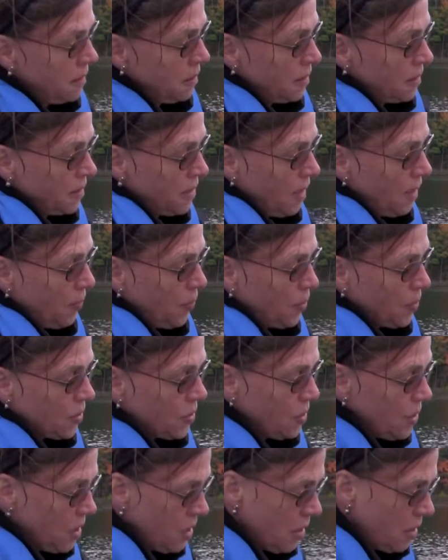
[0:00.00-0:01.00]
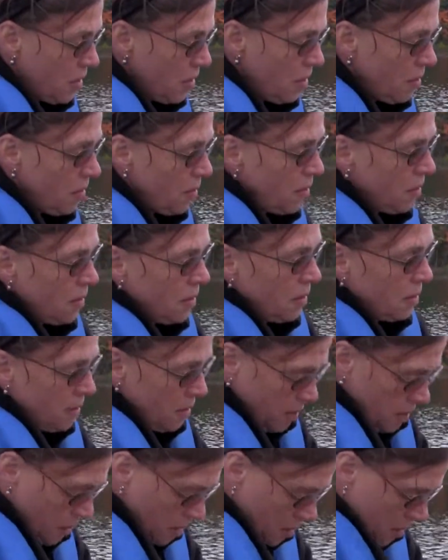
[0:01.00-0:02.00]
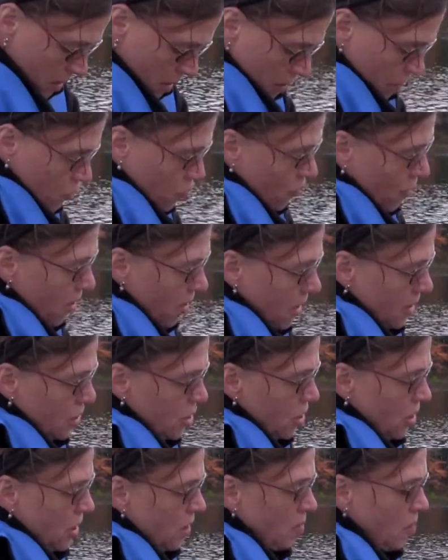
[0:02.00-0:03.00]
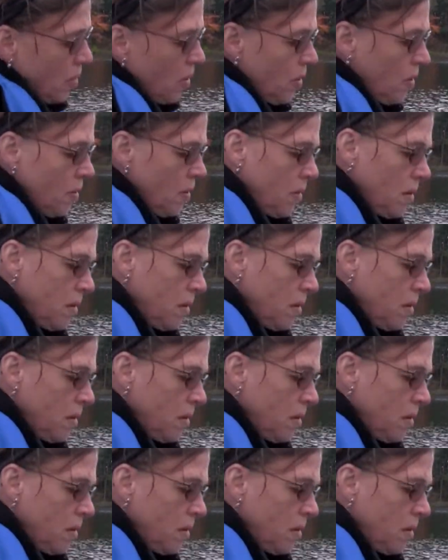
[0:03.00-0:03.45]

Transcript: samples are here. They're in the drying chamber.